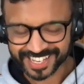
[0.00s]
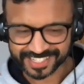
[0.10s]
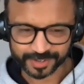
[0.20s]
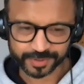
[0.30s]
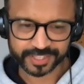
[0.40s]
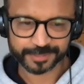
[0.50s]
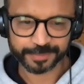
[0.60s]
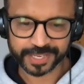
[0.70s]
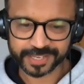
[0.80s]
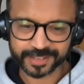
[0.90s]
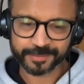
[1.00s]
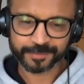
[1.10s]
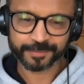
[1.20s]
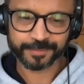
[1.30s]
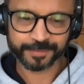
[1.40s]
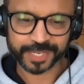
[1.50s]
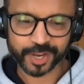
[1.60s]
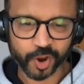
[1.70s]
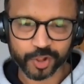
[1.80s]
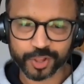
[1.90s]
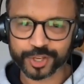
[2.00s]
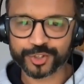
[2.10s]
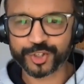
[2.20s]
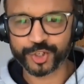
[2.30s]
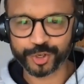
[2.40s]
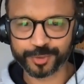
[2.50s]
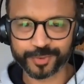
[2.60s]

So with this big, big hollow tube